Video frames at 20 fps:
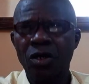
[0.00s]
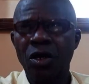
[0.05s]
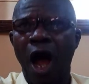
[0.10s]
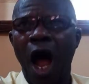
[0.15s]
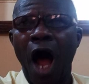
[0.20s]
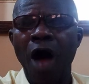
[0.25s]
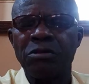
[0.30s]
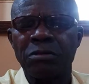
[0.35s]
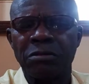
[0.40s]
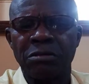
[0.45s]

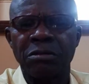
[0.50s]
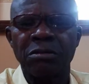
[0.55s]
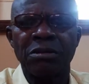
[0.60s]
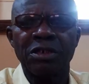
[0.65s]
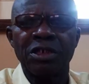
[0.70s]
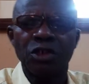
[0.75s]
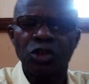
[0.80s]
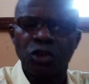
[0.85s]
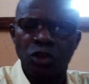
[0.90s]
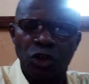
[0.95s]
Go,
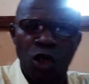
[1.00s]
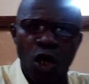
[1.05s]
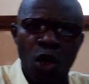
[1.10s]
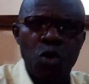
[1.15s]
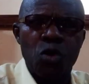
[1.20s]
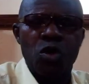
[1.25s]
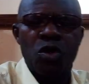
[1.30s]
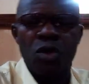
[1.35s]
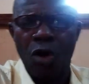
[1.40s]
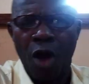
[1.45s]

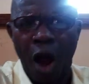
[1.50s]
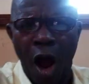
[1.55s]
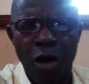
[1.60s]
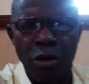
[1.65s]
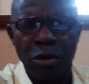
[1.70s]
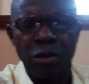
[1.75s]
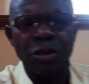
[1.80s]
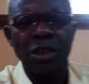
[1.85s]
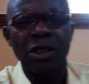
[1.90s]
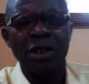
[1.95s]
you
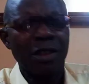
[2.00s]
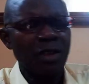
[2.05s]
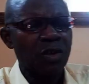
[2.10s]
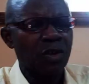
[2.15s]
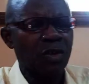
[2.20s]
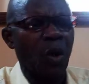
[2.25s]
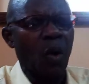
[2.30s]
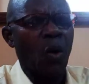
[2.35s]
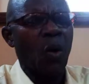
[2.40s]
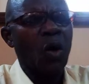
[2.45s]
go.
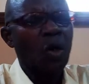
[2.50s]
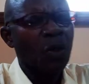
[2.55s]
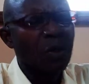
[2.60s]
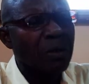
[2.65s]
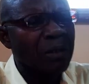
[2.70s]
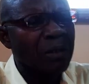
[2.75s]
So